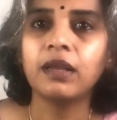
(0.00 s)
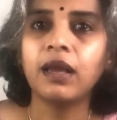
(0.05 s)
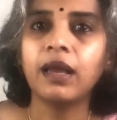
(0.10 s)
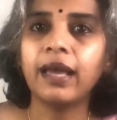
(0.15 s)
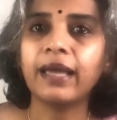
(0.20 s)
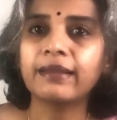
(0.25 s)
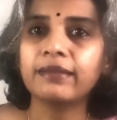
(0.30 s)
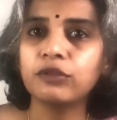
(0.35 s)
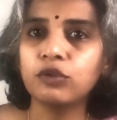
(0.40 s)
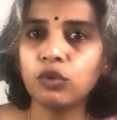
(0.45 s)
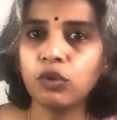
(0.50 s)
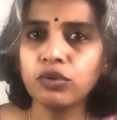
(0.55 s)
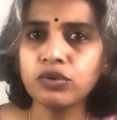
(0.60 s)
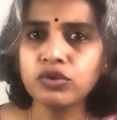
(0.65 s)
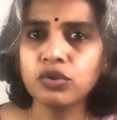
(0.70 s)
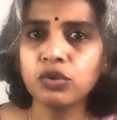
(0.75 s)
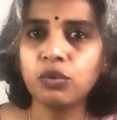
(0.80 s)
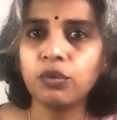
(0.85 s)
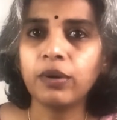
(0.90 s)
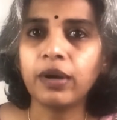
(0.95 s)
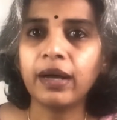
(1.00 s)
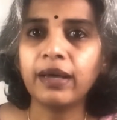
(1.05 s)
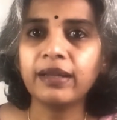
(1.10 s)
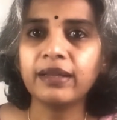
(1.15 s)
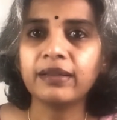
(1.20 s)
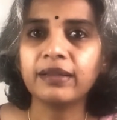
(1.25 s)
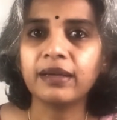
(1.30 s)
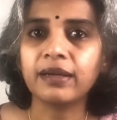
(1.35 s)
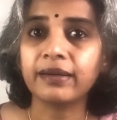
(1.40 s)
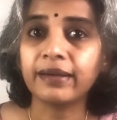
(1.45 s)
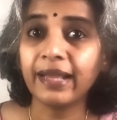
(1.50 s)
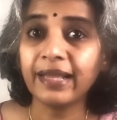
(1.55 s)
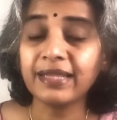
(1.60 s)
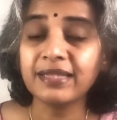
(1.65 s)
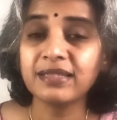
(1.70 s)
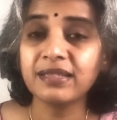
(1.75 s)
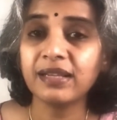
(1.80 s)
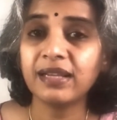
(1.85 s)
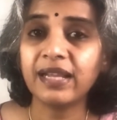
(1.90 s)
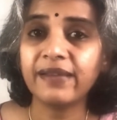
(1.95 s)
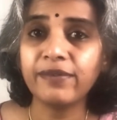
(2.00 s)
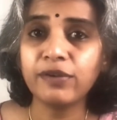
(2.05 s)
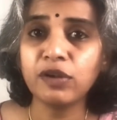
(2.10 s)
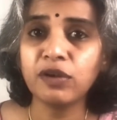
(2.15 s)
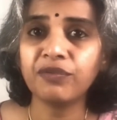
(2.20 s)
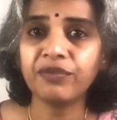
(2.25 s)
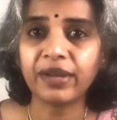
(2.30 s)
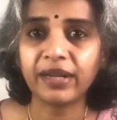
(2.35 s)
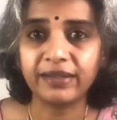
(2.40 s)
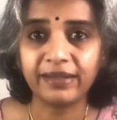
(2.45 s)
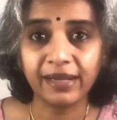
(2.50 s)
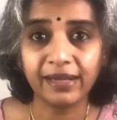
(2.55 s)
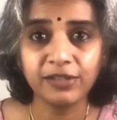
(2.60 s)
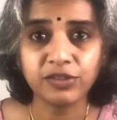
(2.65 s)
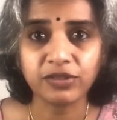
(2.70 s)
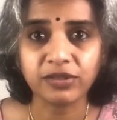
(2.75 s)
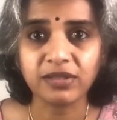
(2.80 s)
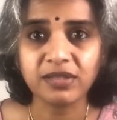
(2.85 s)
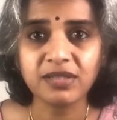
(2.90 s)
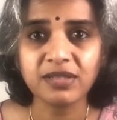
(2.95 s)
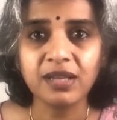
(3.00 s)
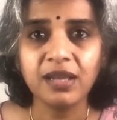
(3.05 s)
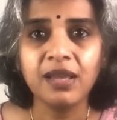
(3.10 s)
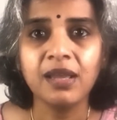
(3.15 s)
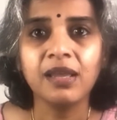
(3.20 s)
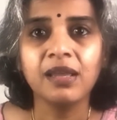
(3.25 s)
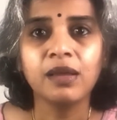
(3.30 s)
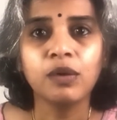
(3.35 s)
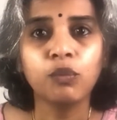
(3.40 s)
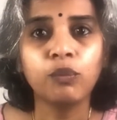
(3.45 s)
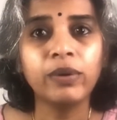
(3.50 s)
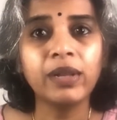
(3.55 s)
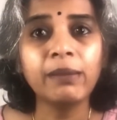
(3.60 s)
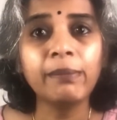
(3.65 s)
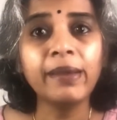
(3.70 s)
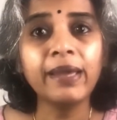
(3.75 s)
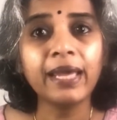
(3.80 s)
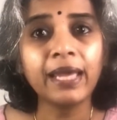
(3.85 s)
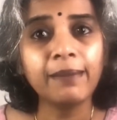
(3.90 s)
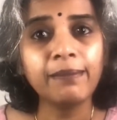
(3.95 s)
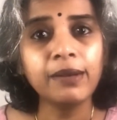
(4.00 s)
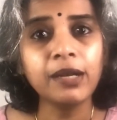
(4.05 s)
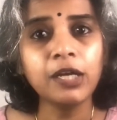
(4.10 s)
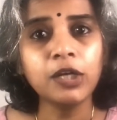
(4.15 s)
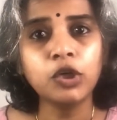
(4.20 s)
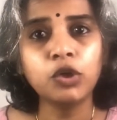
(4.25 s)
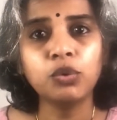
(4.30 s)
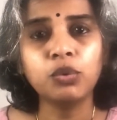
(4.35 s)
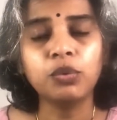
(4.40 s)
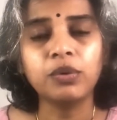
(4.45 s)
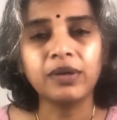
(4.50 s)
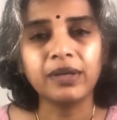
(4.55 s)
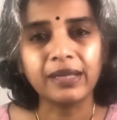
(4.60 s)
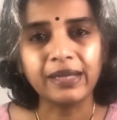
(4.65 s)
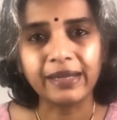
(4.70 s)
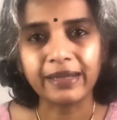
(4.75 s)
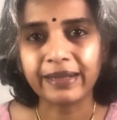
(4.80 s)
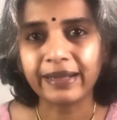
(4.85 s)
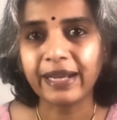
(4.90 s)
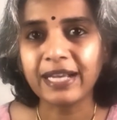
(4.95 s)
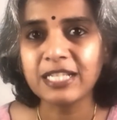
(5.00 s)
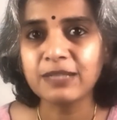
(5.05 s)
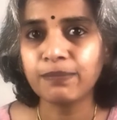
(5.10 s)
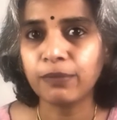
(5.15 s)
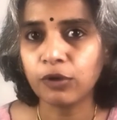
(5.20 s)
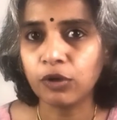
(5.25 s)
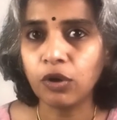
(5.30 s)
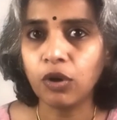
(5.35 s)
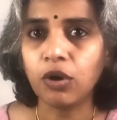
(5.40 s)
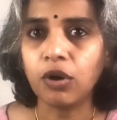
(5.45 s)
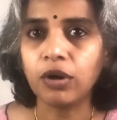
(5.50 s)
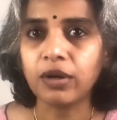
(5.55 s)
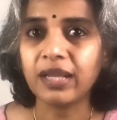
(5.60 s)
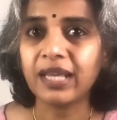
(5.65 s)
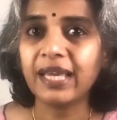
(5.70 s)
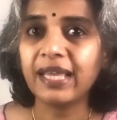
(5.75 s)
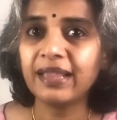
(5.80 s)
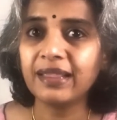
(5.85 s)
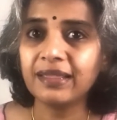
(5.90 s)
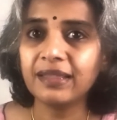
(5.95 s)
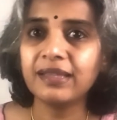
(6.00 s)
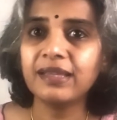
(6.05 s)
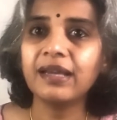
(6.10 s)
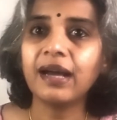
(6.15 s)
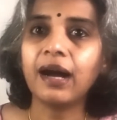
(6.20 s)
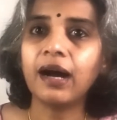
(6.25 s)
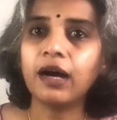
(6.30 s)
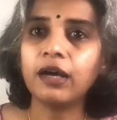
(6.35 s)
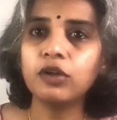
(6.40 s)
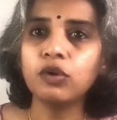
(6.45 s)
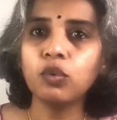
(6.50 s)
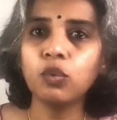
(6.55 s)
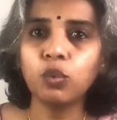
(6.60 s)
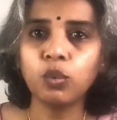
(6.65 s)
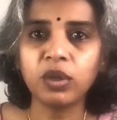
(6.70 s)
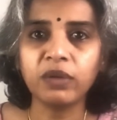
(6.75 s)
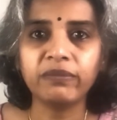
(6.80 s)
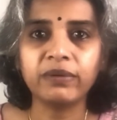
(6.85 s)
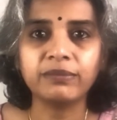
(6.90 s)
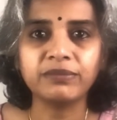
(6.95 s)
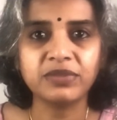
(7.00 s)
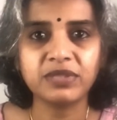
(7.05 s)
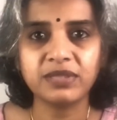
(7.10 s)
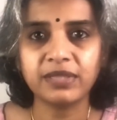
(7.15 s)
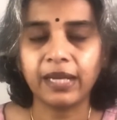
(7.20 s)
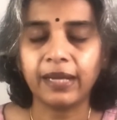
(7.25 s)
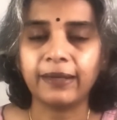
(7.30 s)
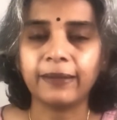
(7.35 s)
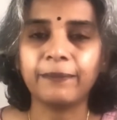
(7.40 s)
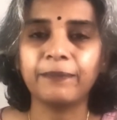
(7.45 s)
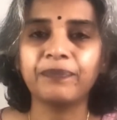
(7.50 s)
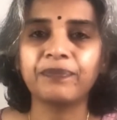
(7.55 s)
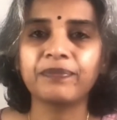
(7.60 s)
And those who are in the next level of intelligence will be able to grasp God in the Aru-Uruvam state.